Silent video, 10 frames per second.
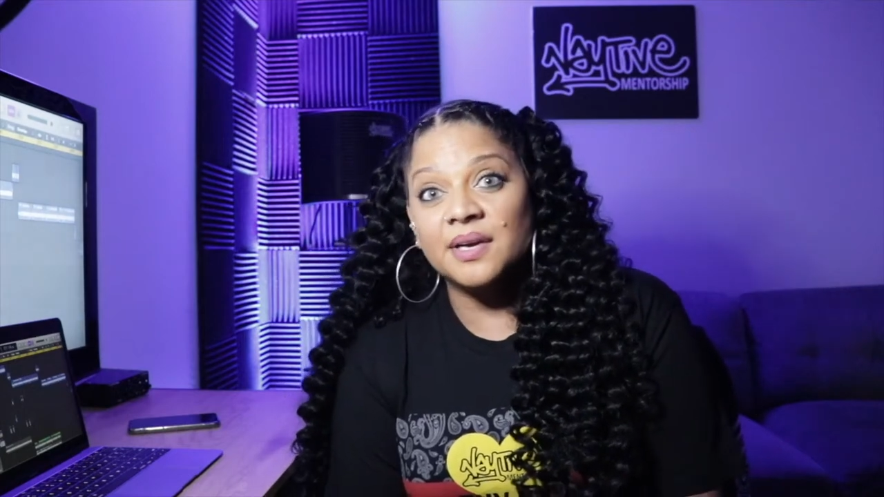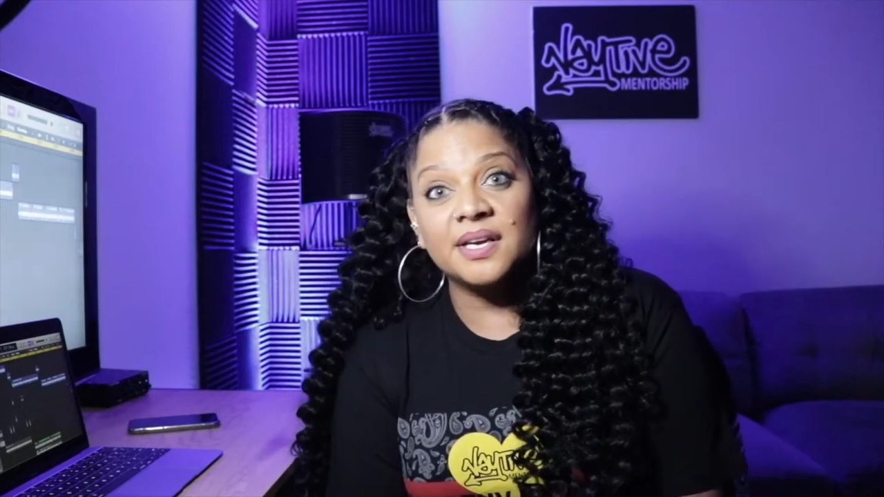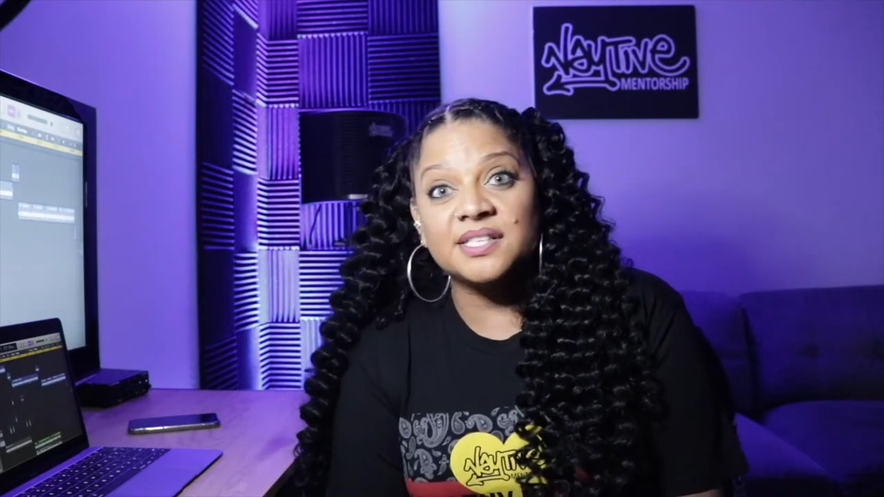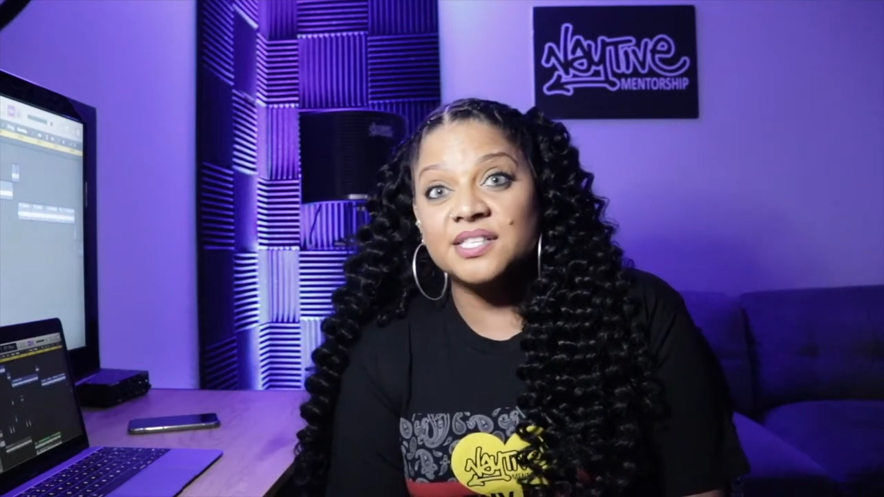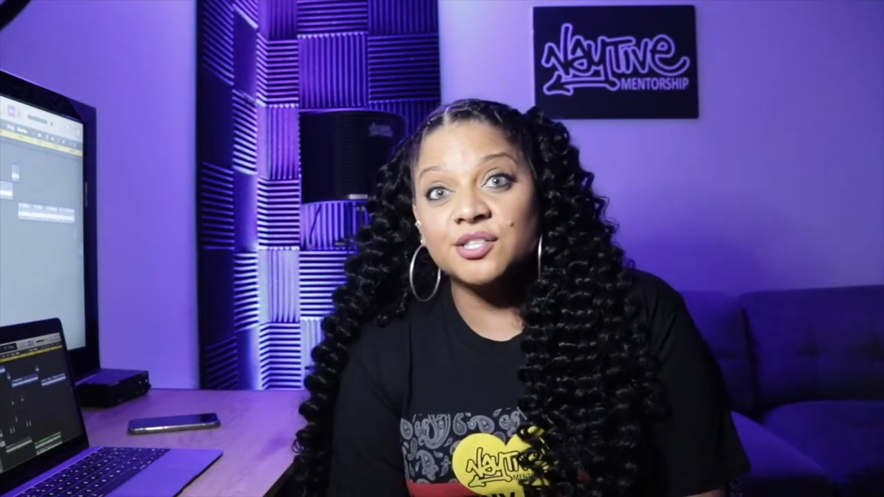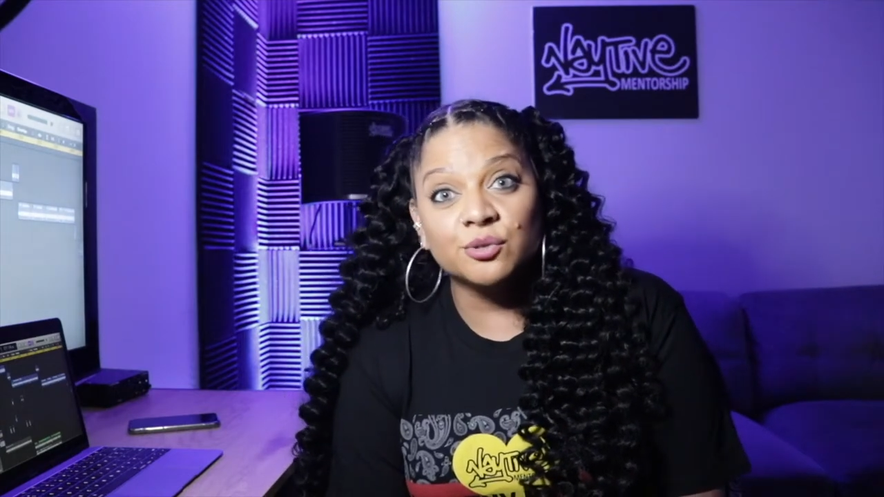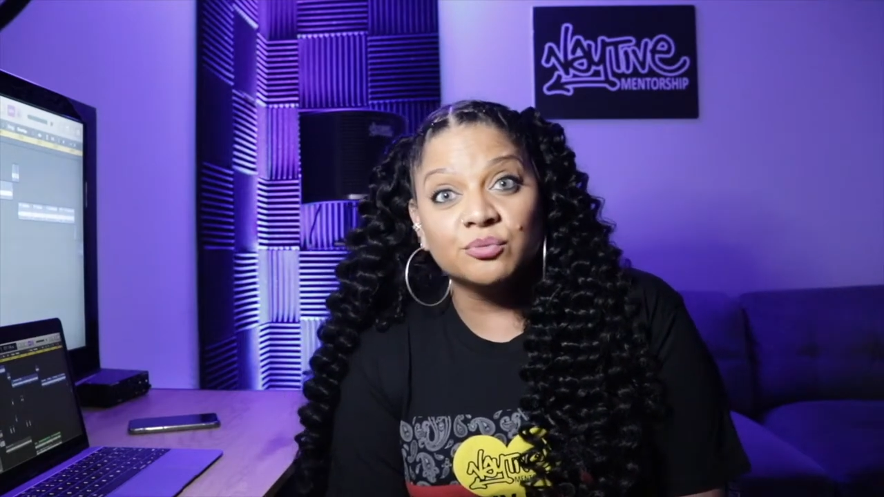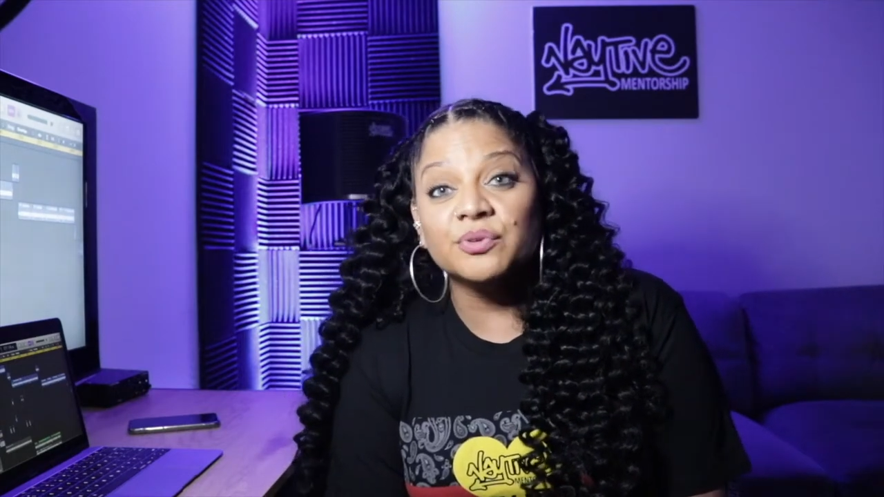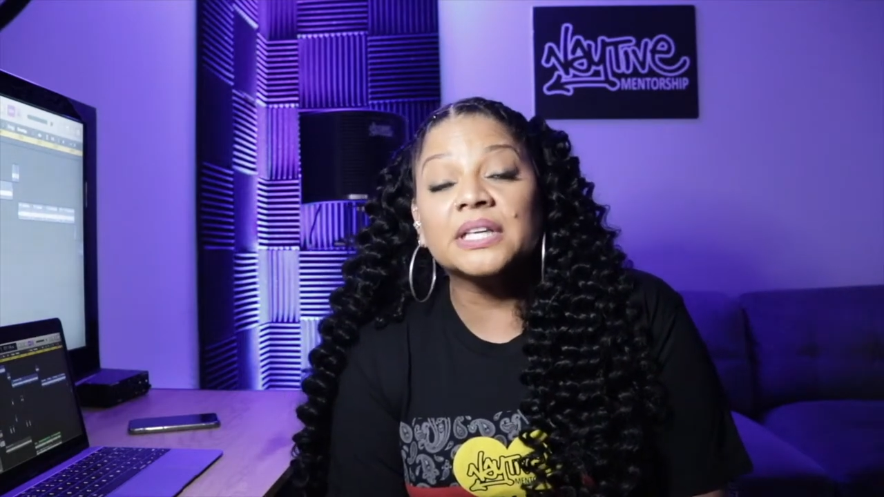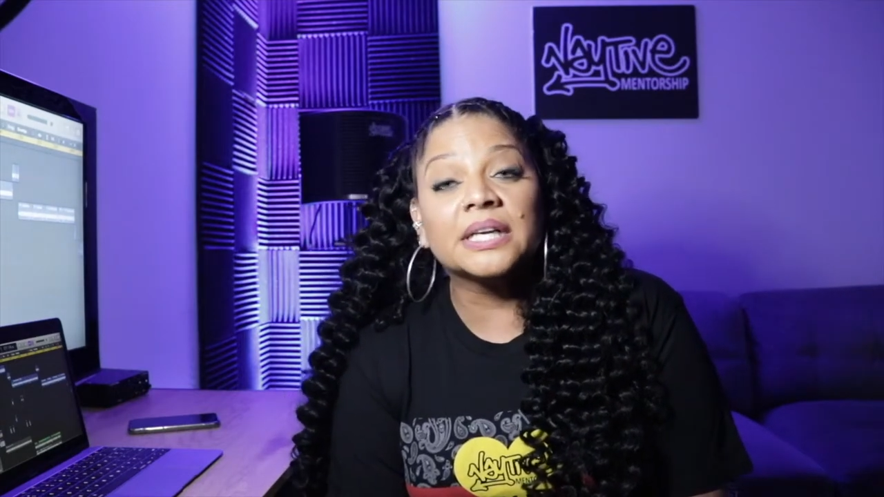it's still
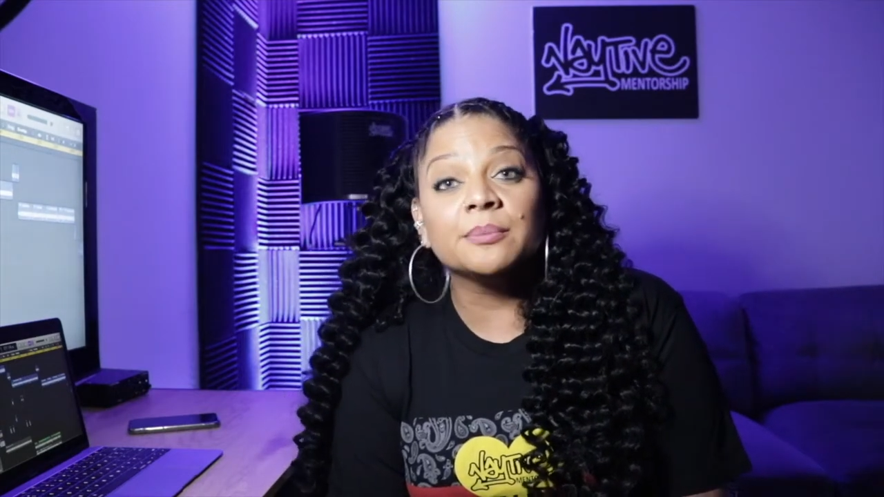really